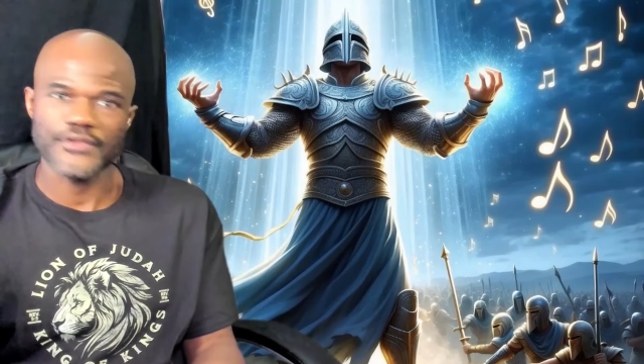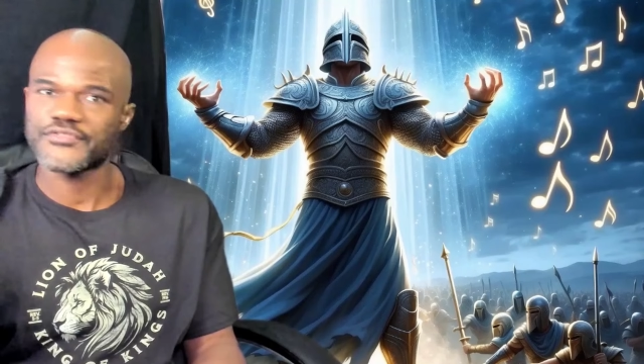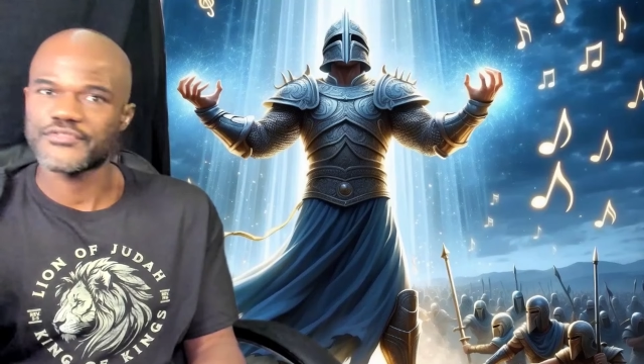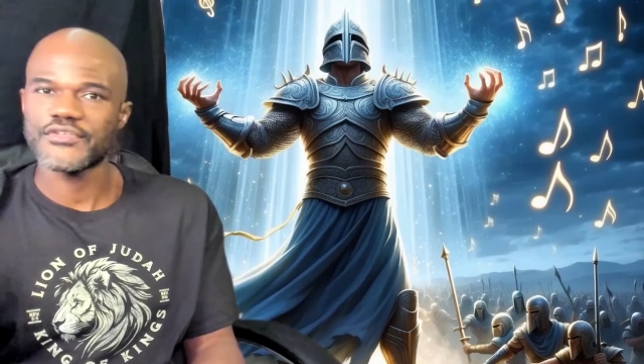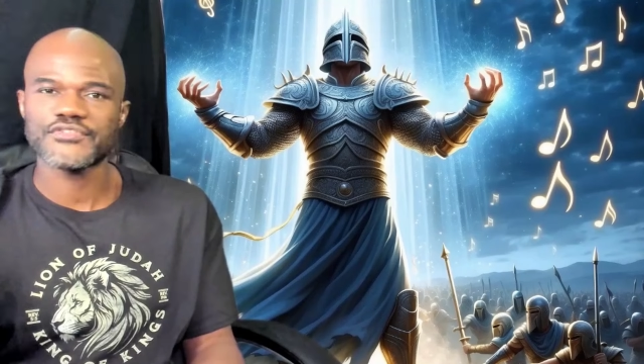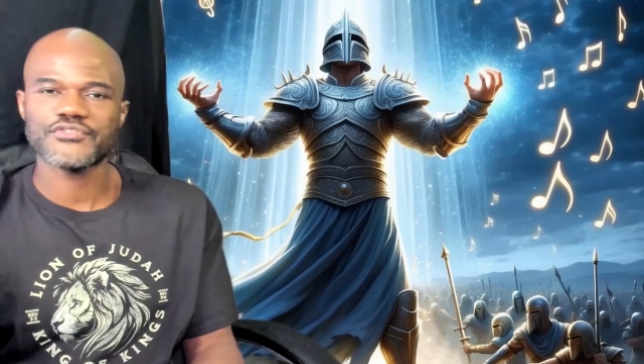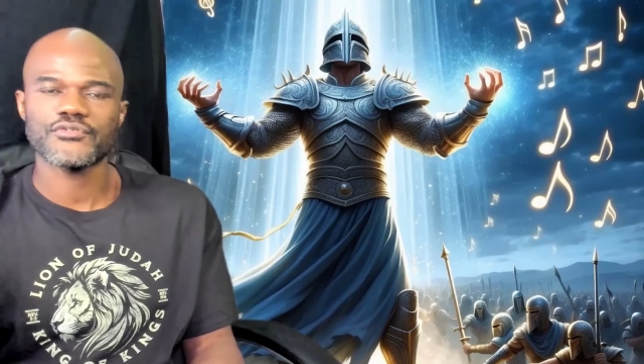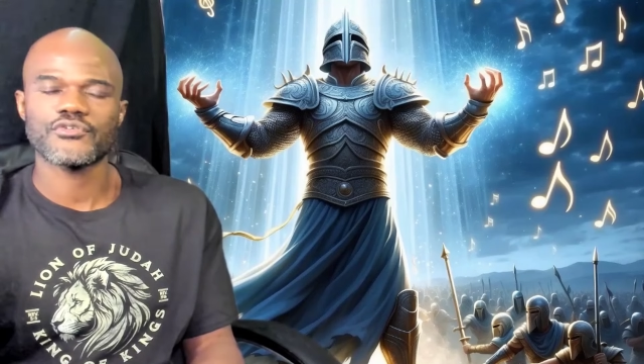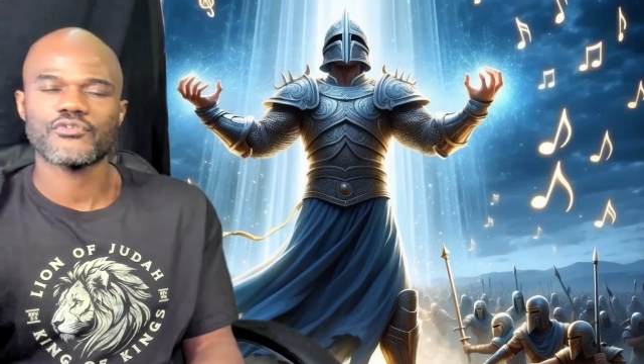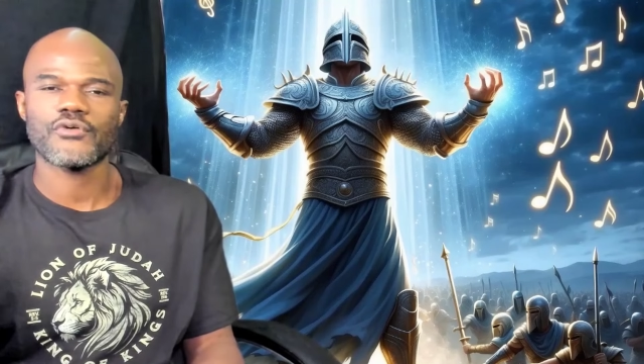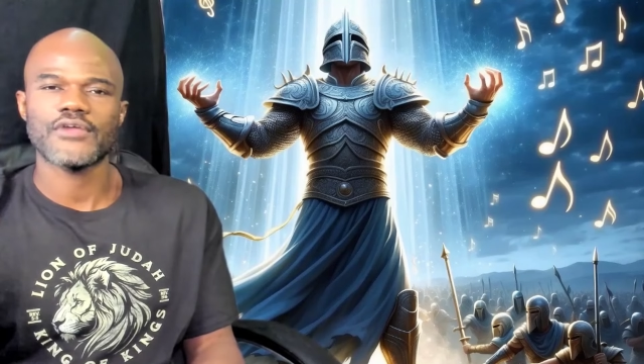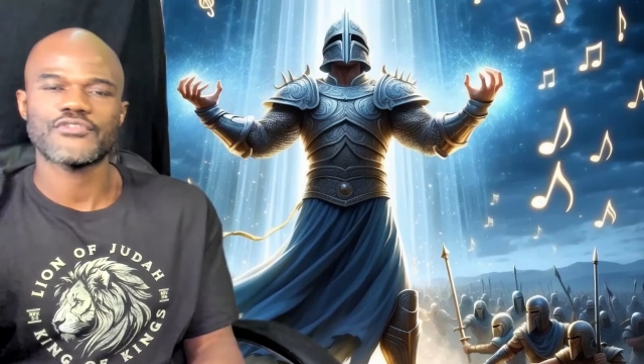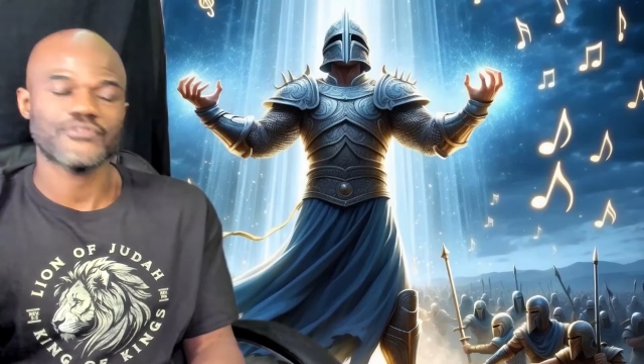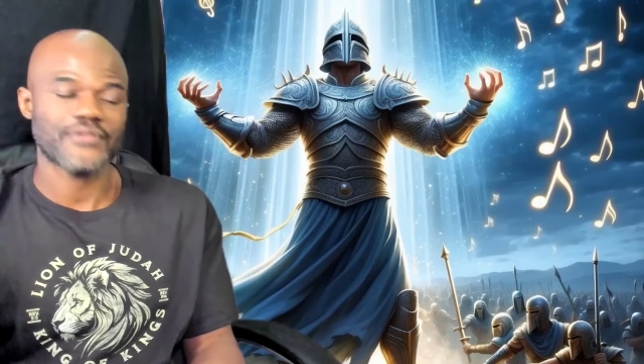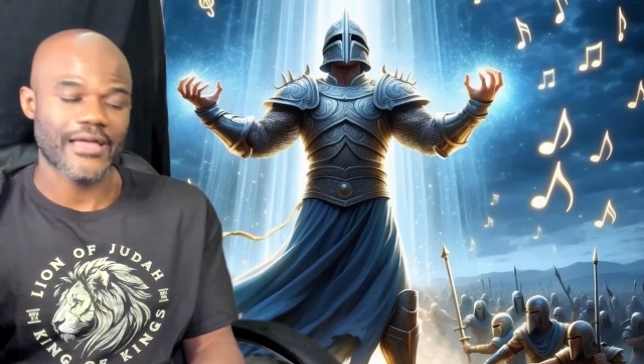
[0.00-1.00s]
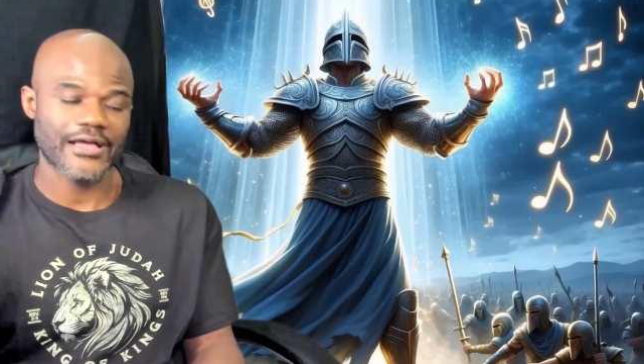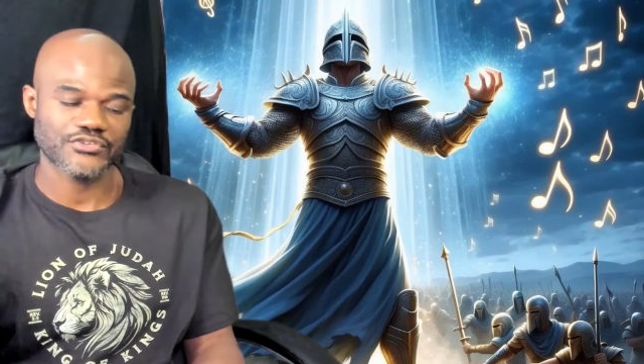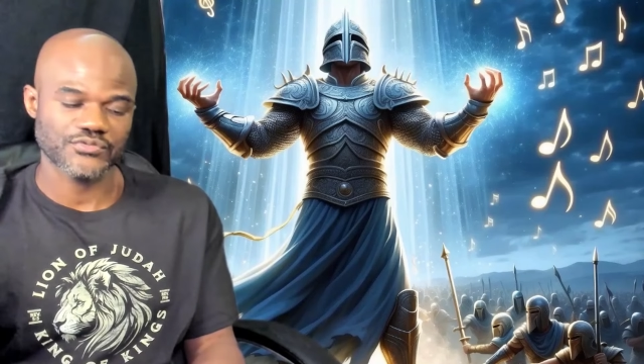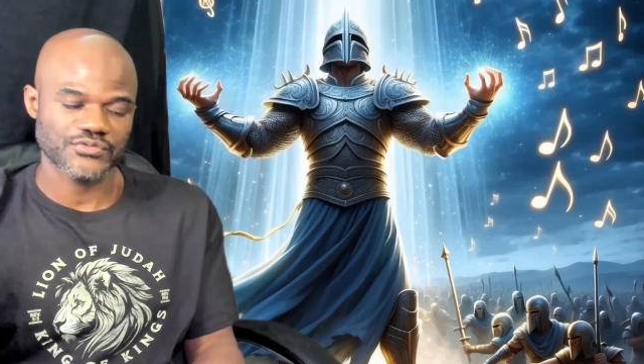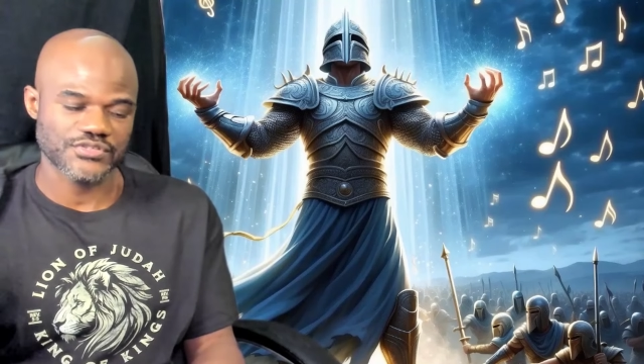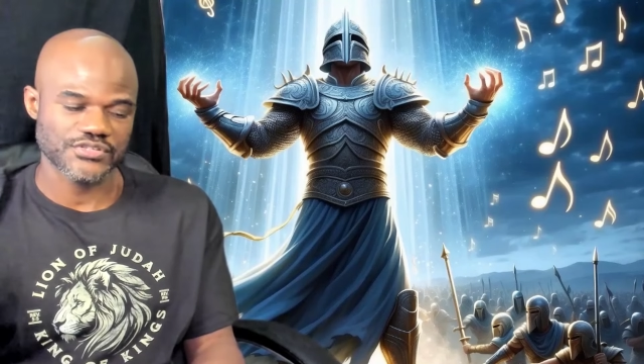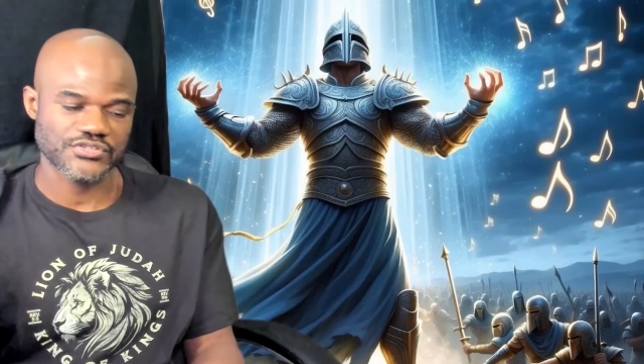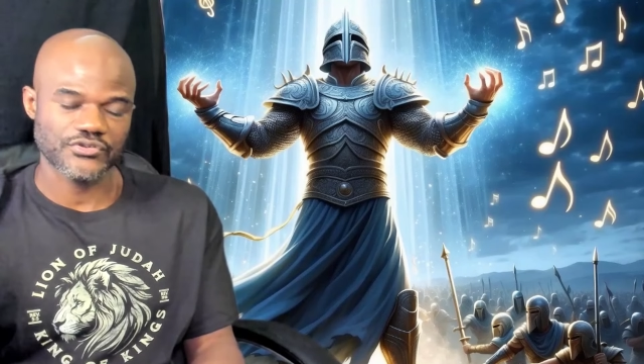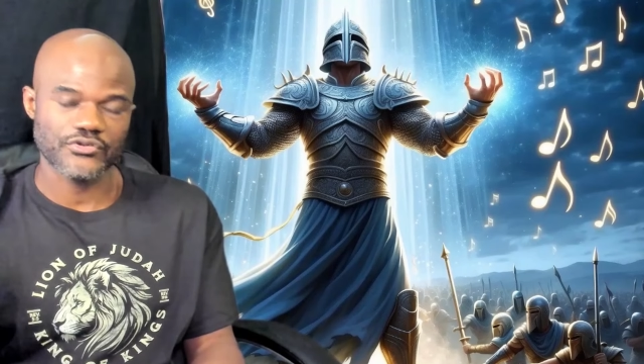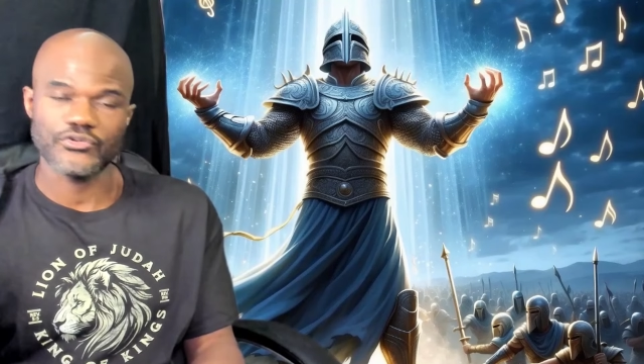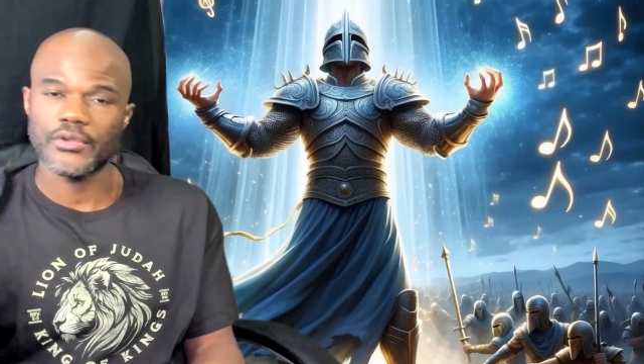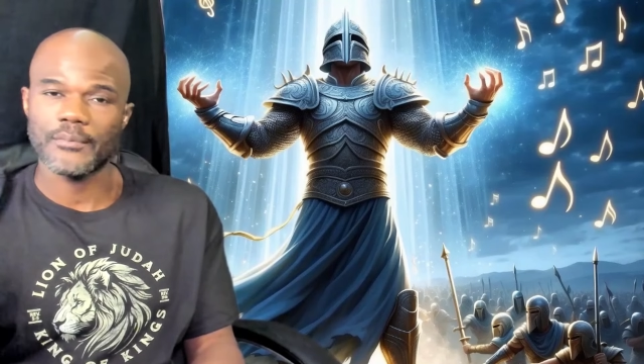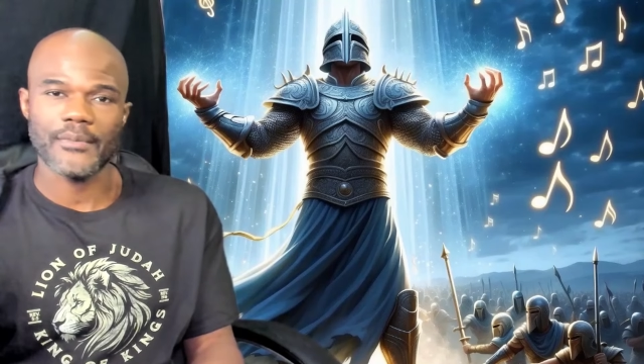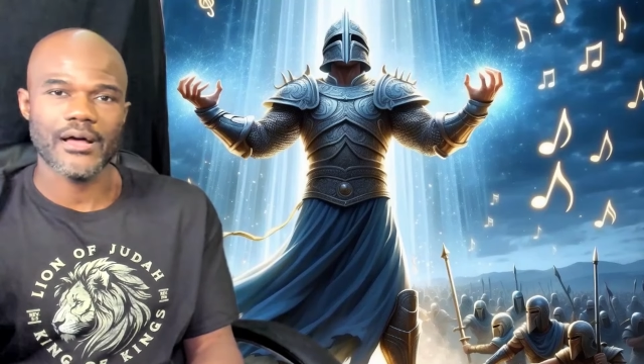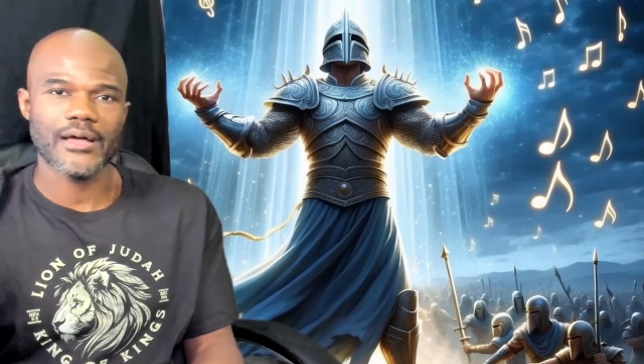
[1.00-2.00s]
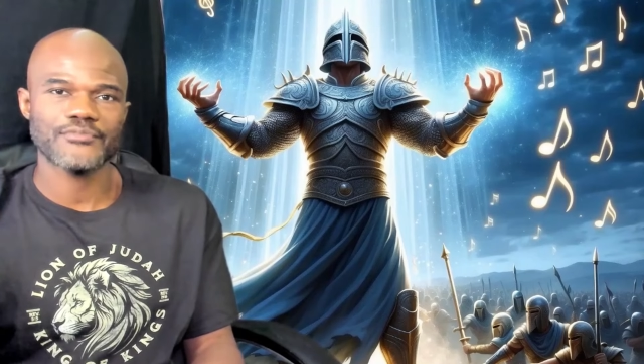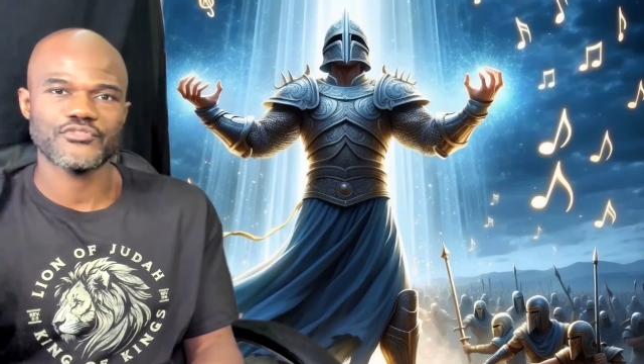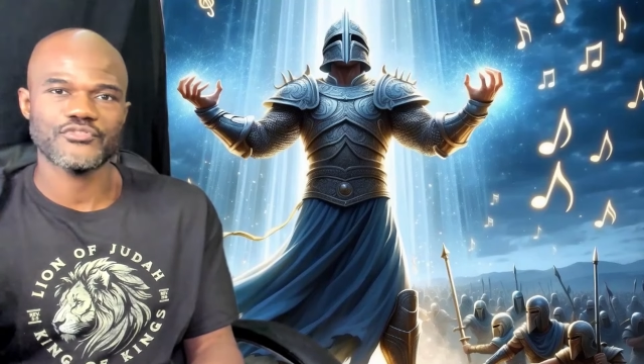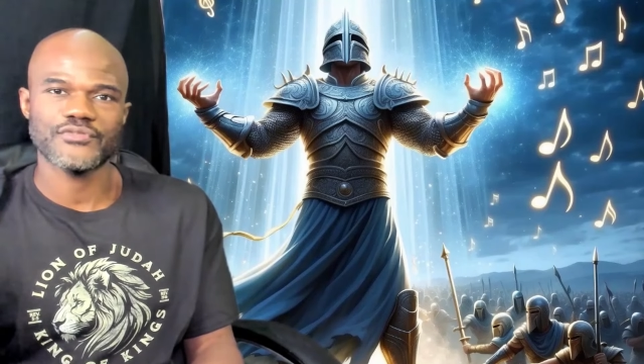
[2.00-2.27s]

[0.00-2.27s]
a sister in Christ, an actual sister, your moms,